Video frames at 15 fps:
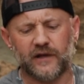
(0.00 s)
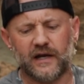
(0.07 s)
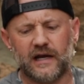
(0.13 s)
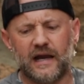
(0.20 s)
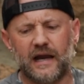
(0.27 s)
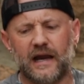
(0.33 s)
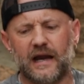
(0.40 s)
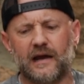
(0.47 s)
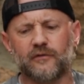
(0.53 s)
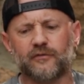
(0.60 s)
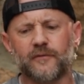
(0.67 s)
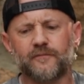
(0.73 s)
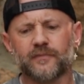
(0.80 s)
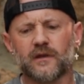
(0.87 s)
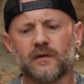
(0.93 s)
that I
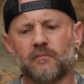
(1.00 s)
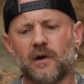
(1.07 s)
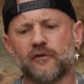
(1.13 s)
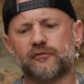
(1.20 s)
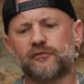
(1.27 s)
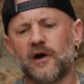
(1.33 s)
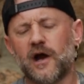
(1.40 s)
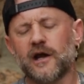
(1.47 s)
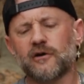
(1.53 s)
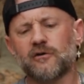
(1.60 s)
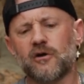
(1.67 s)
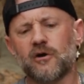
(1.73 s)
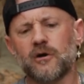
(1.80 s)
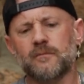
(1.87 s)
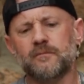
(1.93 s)
have my
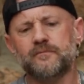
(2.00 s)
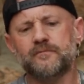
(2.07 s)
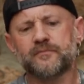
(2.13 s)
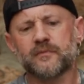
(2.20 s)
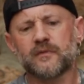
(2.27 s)
firearm,